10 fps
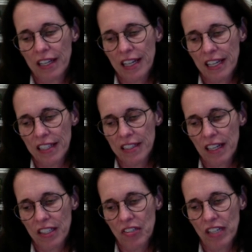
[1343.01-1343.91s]
And
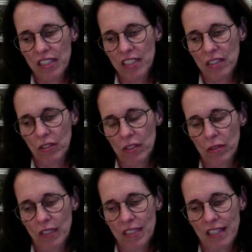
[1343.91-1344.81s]

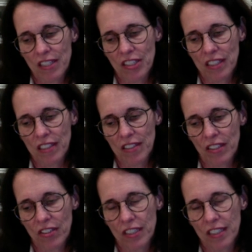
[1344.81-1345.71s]
hydroxychloroquine is actually
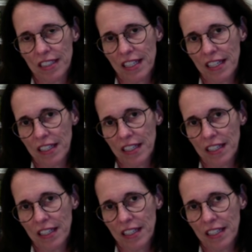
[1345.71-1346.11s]
easier to take,